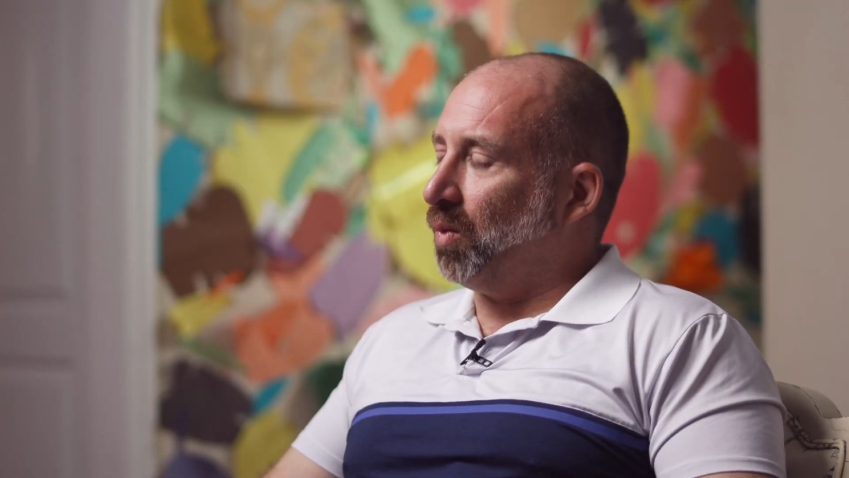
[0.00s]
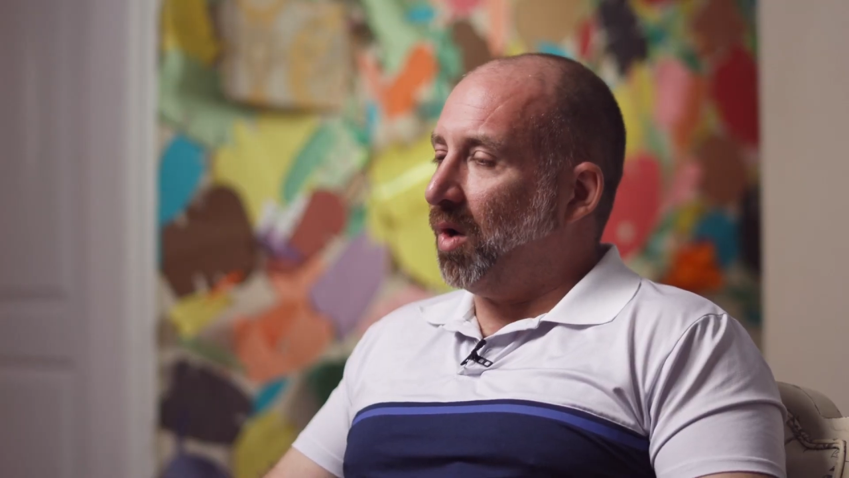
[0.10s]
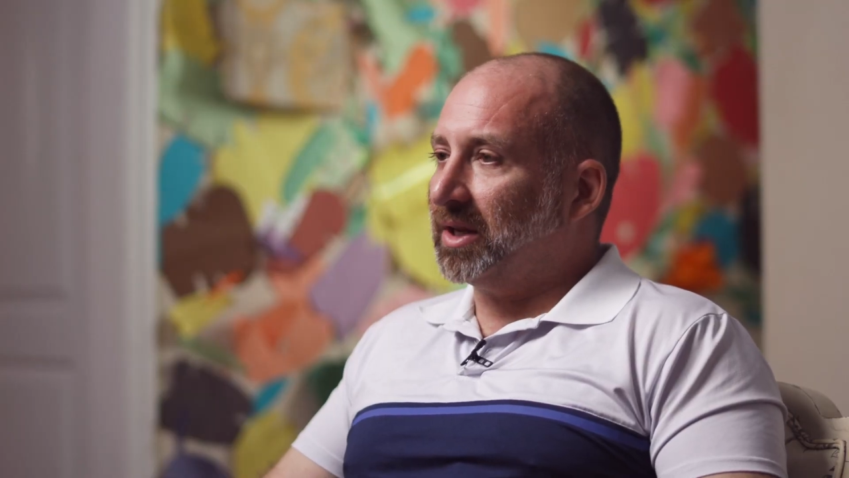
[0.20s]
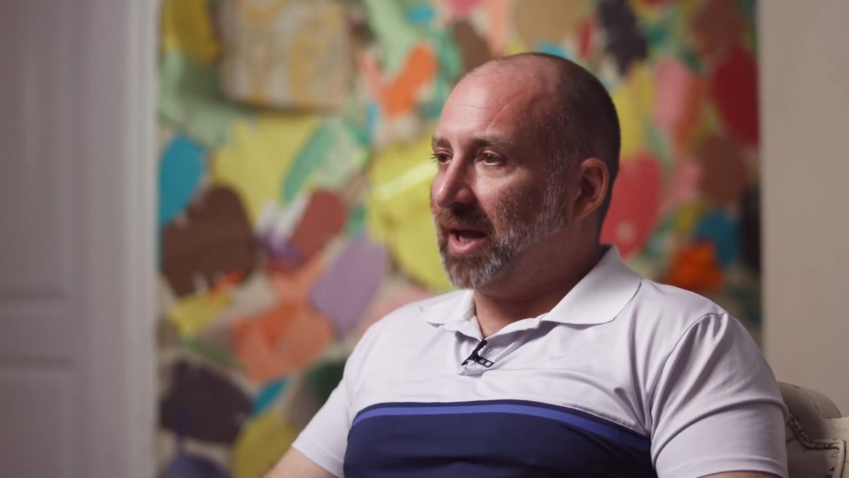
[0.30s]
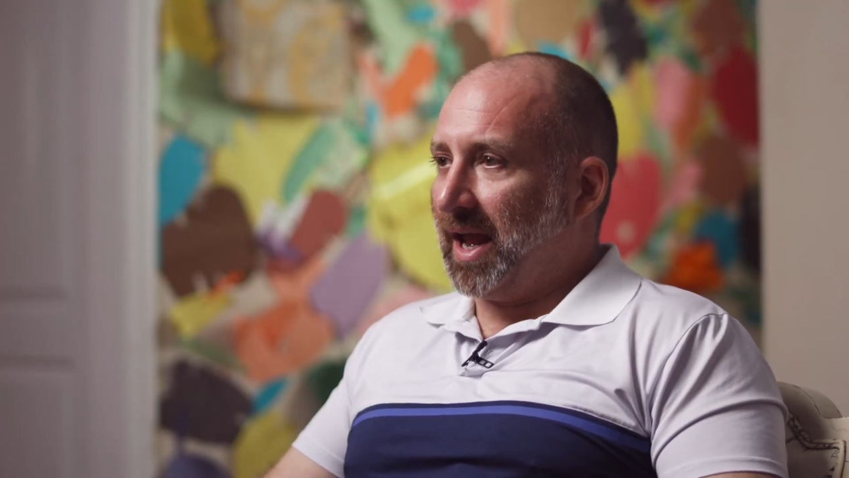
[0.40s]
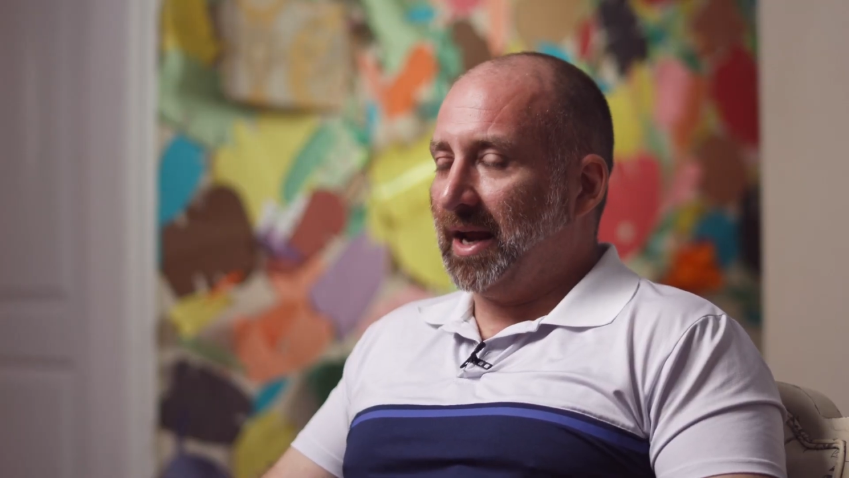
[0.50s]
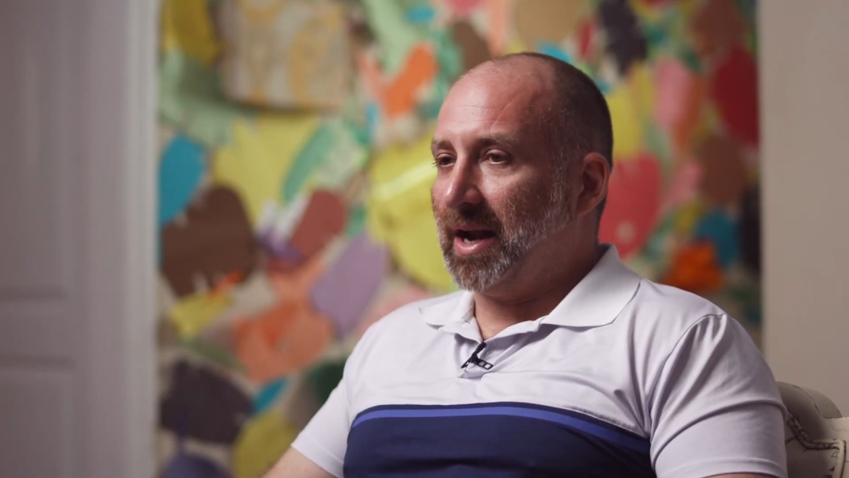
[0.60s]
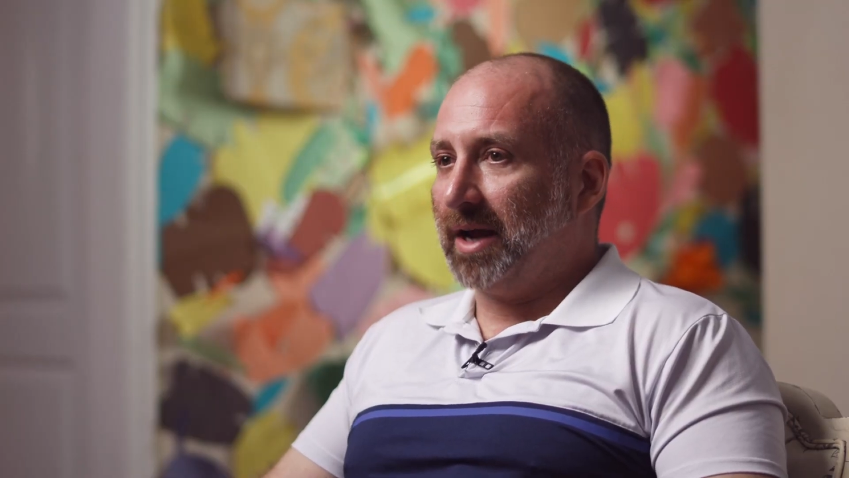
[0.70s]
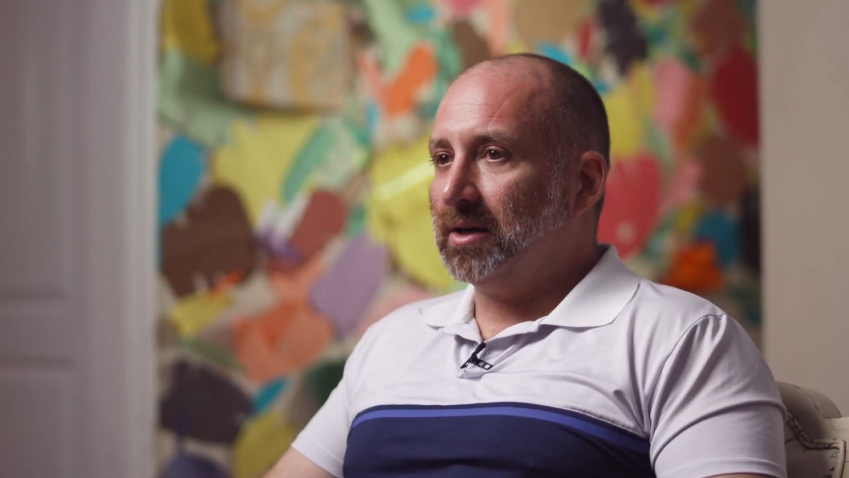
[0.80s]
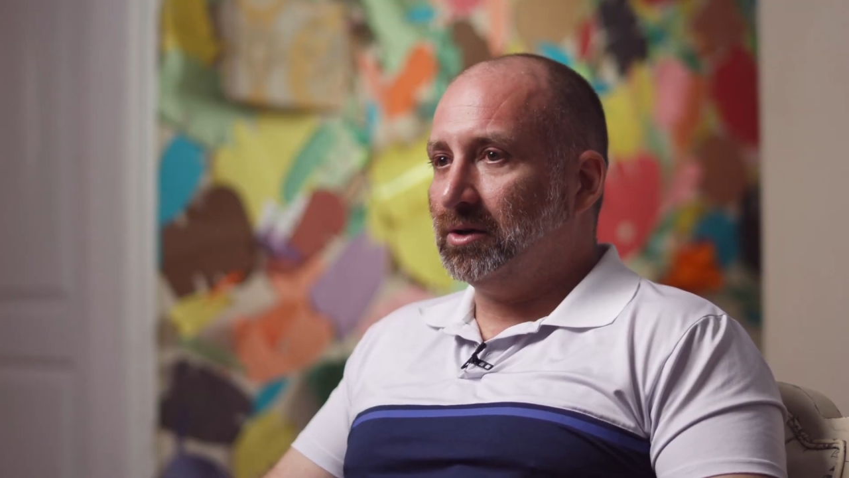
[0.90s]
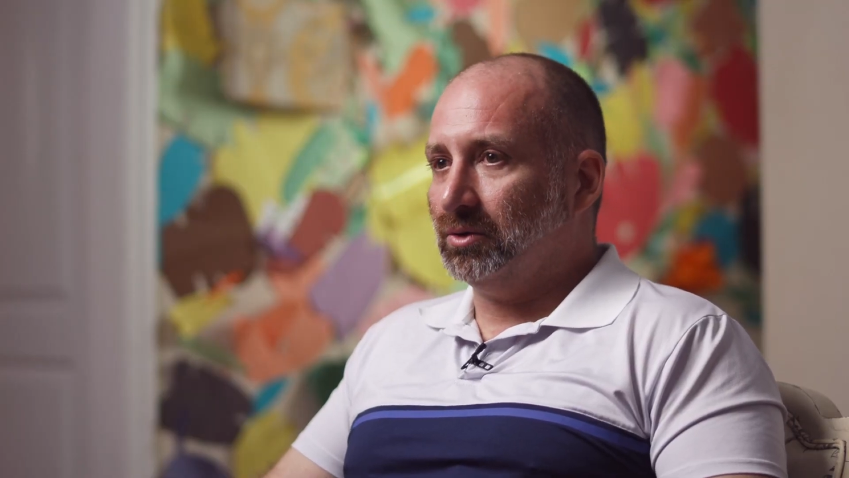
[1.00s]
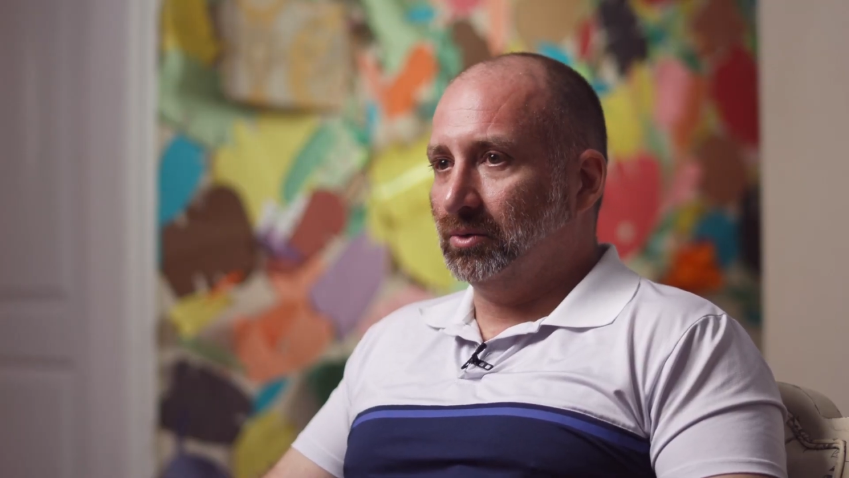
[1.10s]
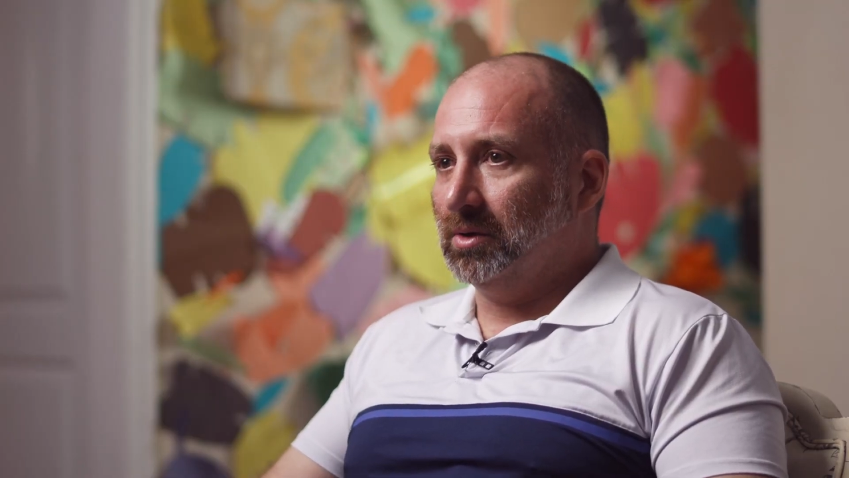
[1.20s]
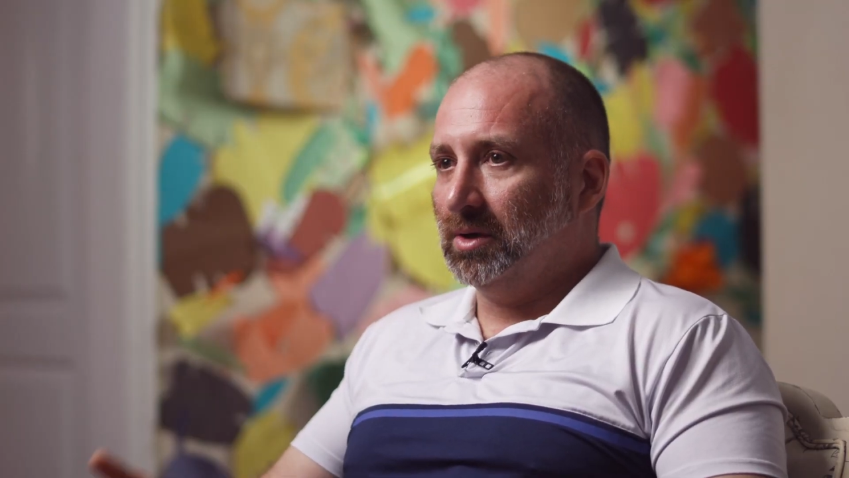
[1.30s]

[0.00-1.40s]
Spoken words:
what can I do?